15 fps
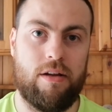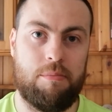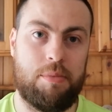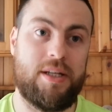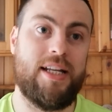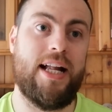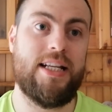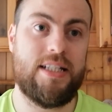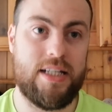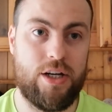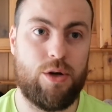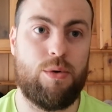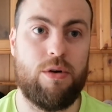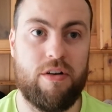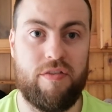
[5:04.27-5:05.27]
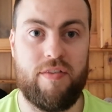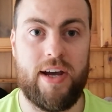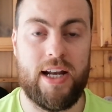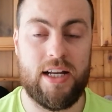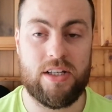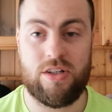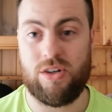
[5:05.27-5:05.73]
potentially your
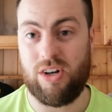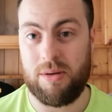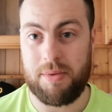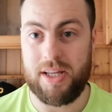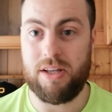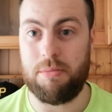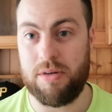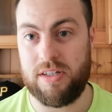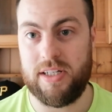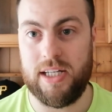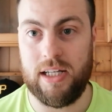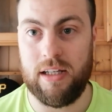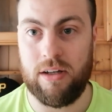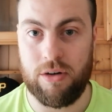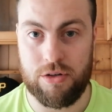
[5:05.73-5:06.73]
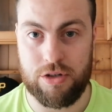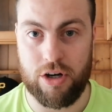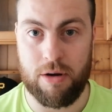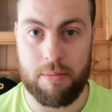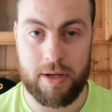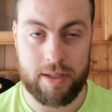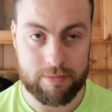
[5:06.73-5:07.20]
quarter-finalists are going to be either Brazil or
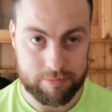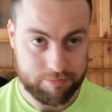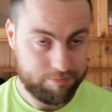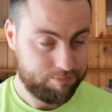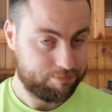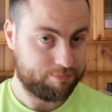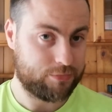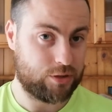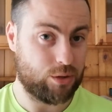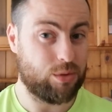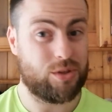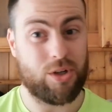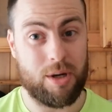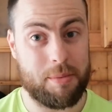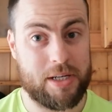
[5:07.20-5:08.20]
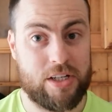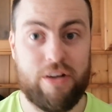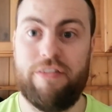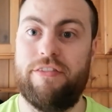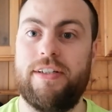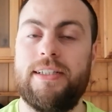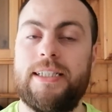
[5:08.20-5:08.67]
Germany, so it's going to be
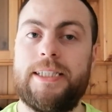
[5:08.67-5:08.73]
tough.